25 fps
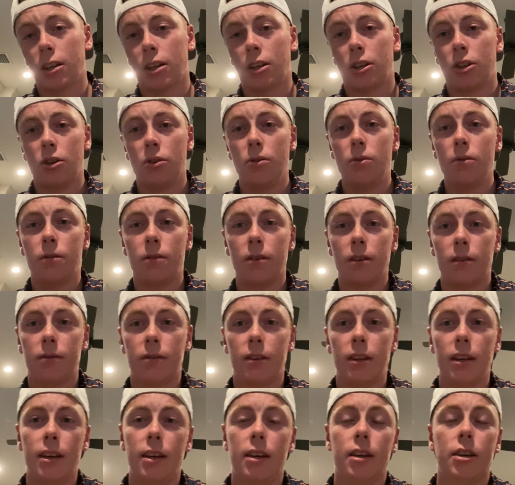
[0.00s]

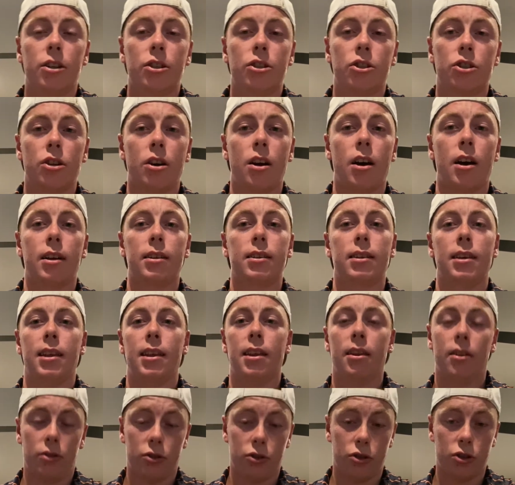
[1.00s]
250 shot, and
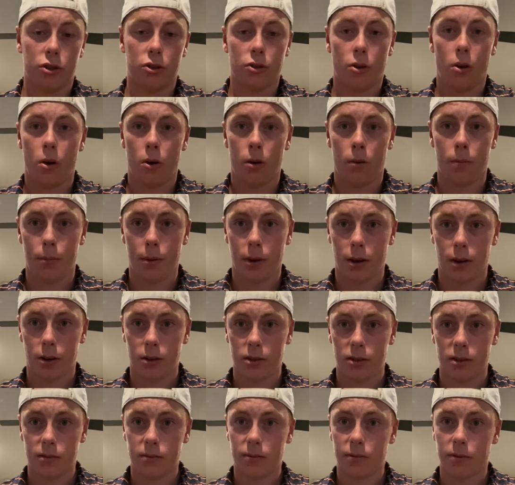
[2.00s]
then there's just all
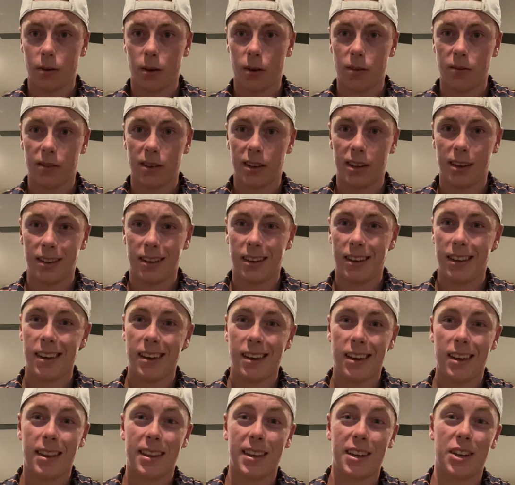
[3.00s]
bunkers in front of it.
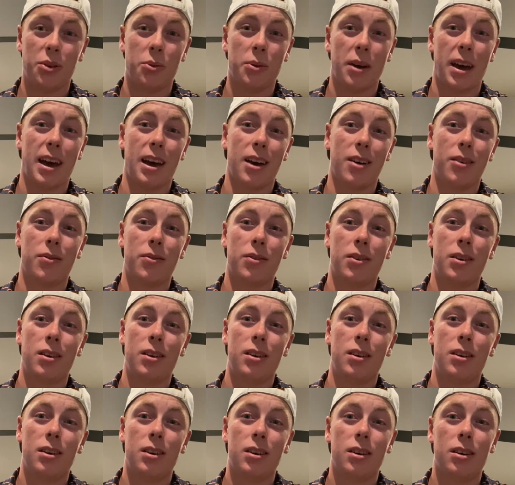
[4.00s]
Then you have
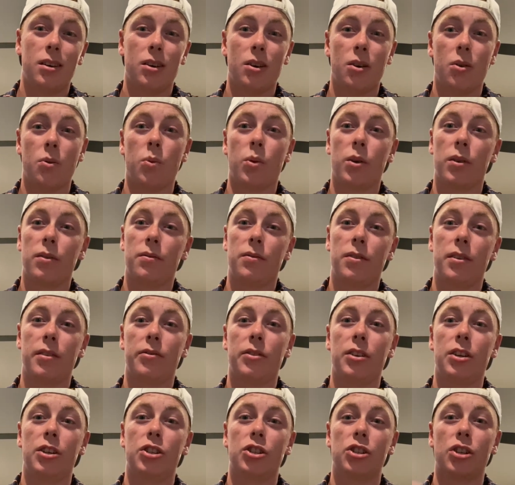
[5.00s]
a
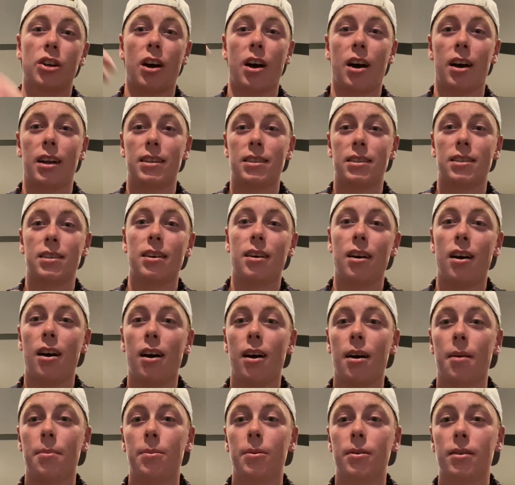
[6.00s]
150 shot
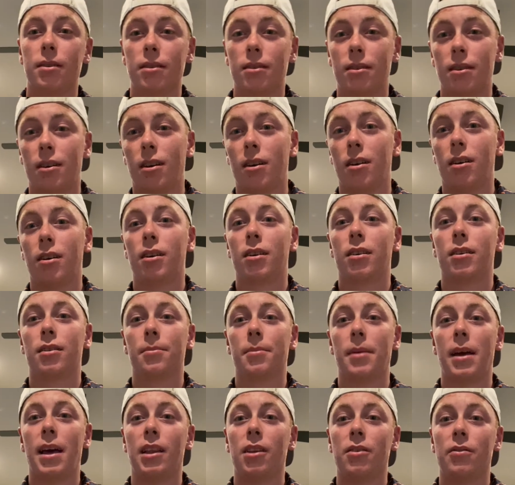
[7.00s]
up,
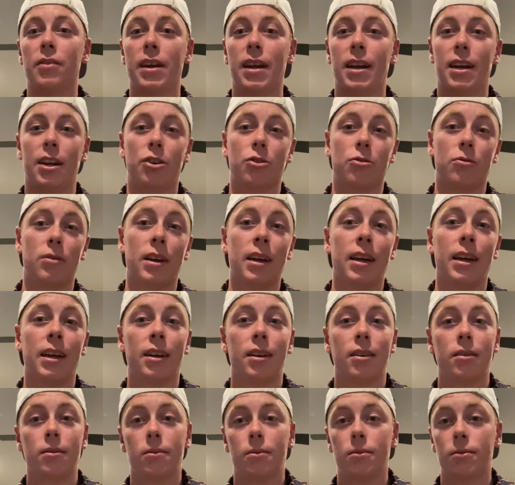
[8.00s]
elevated green.
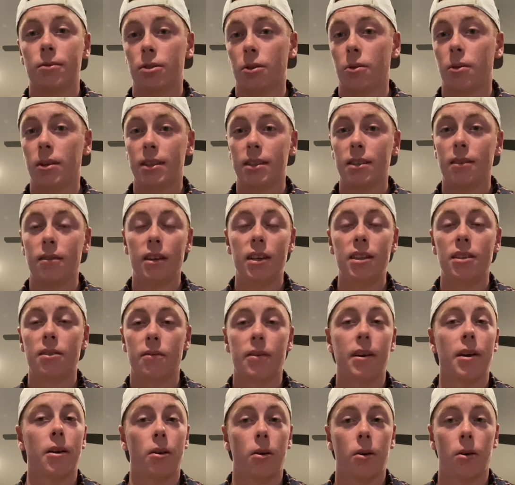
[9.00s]
So it's a
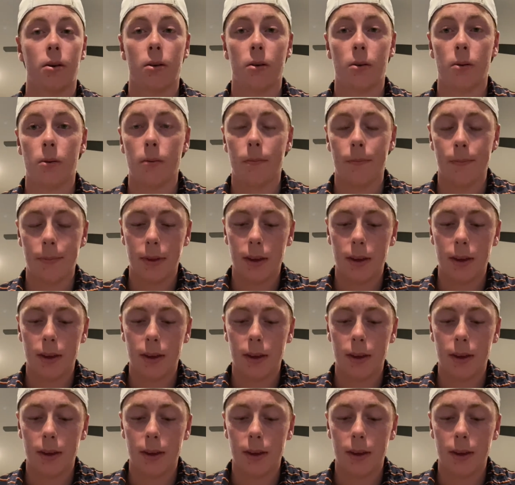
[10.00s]
very hard hole.